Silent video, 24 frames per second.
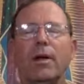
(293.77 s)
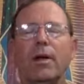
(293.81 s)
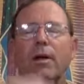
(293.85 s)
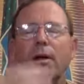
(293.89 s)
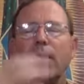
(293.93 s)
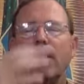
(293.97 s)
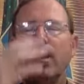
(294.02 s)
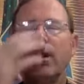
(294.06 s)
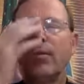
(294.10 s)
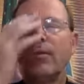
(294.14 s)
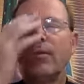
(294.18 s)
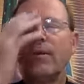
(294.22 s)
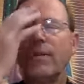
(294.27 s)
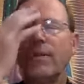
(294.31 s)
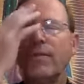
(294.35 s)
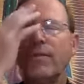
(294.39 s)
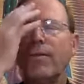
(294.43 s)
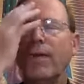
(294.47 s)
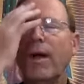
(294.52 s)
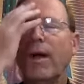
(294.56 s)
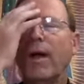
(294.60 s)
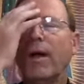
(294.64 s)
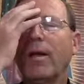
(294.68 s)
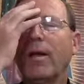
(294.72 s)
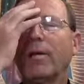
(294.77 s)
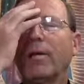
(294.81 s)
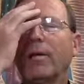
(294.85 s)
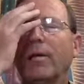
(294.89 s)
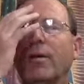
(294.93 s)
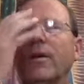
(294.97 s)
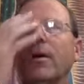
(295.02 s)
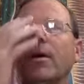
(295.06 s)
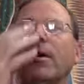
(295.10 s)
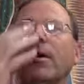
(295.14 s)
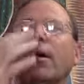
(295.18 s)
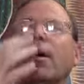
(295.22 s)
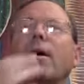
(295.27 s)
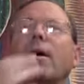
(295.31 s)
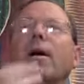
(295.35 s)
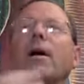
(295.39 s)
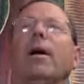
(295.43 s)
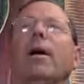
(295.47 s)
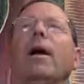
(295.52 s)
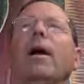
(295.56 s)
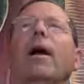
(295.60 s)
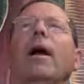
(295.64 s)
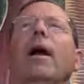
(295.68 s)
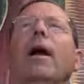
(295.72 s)
In the name of the Father,
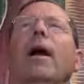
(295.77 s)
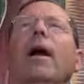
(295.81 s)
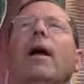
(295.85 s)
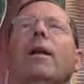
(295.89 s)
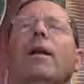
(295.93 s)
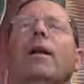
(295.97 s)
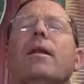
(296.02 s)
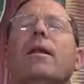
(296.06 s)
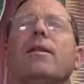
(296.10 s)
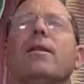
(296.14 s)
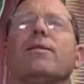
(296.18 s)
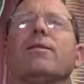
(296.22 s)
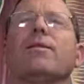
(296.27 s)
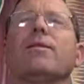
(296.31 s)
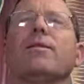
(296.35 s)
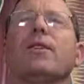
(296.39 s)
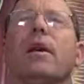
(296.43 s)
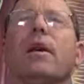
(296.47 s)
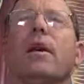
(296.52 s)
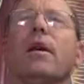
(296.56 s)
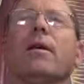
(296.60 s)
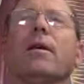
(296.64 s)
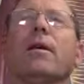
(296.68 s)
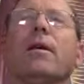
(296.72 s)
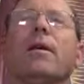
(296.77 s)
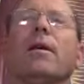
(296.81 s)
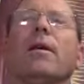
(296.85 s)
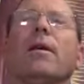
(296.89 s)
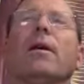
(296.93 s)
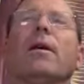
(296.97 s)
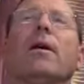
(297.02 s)
and of the Son,